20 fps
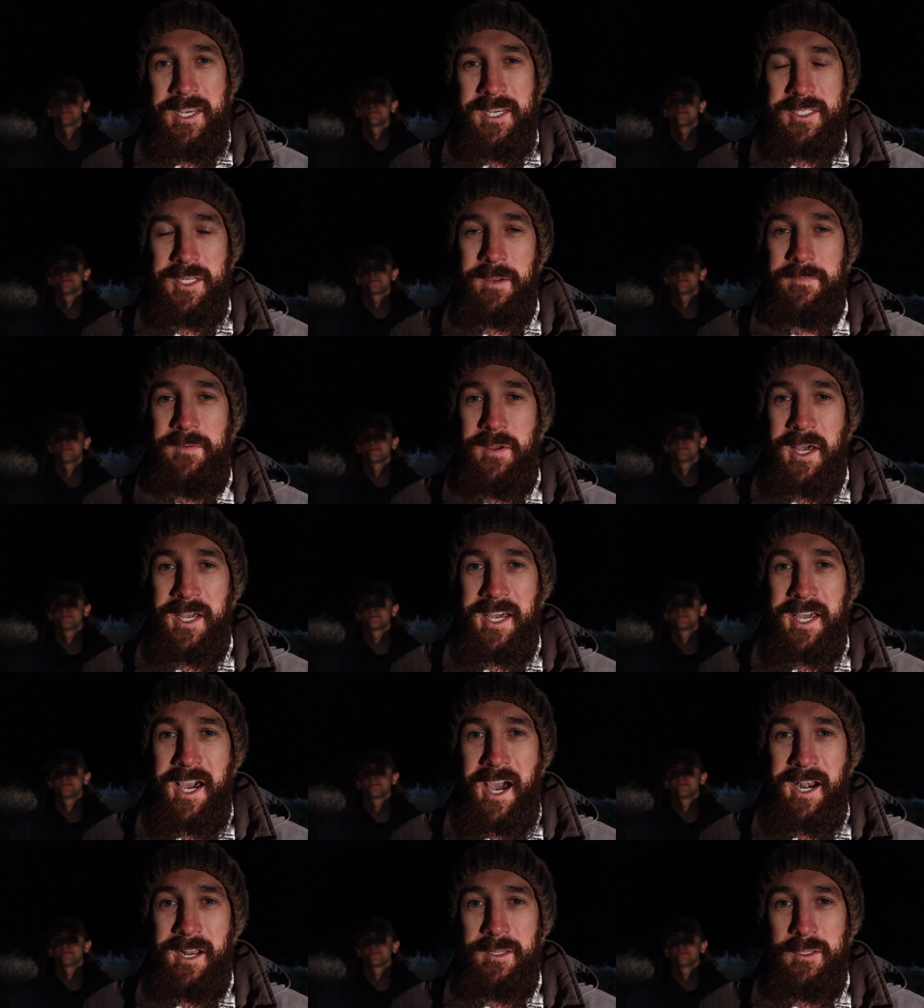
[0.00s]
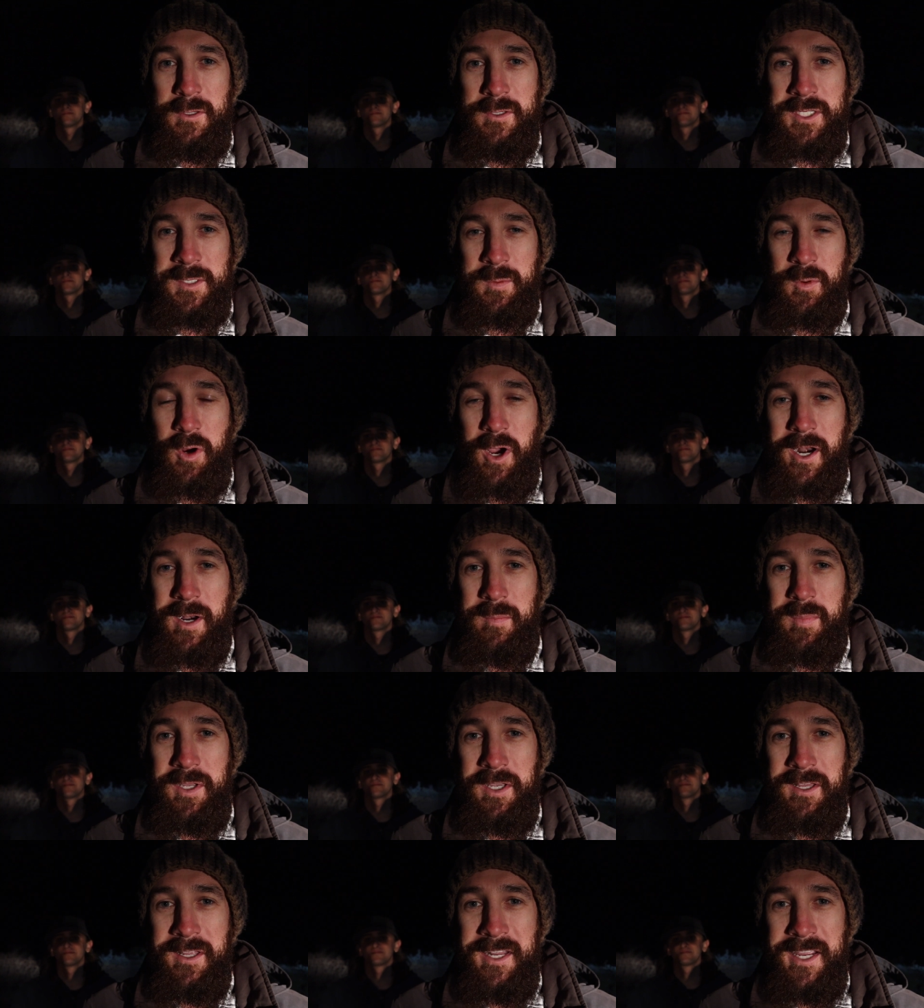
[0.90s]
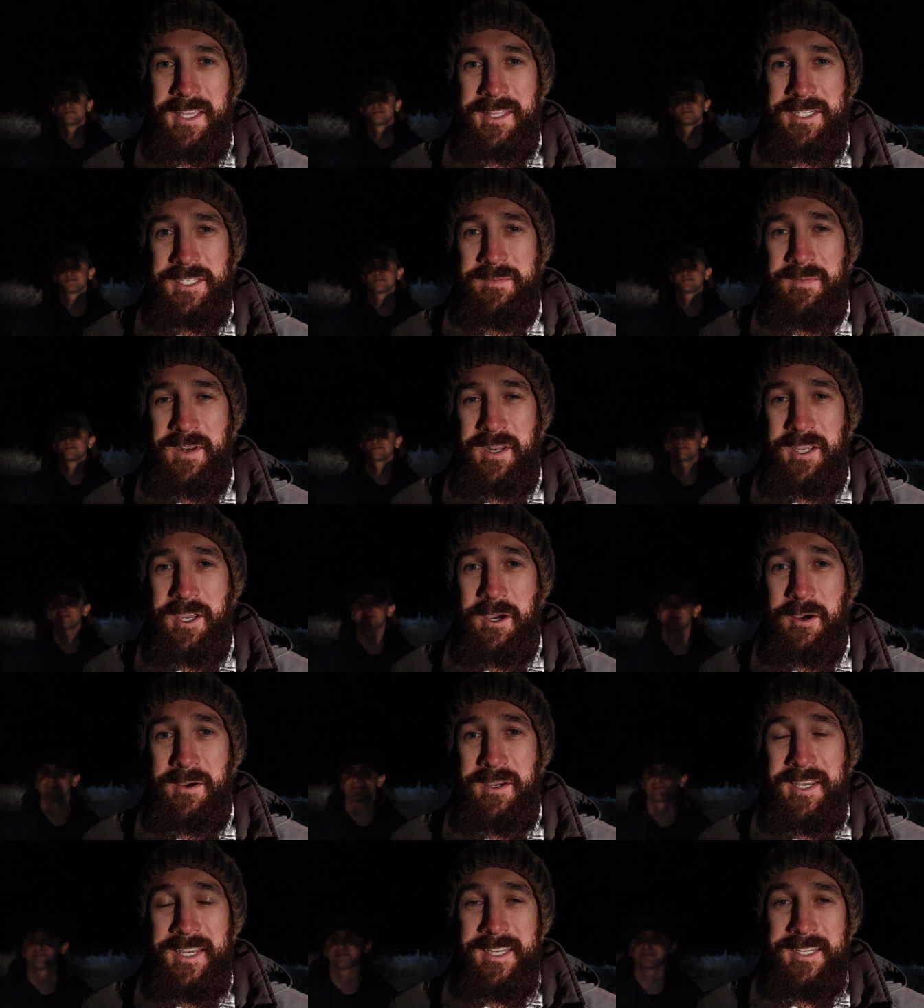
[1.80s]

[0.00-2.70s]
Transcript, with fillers: so I feel like I kind of lose some credibility in this video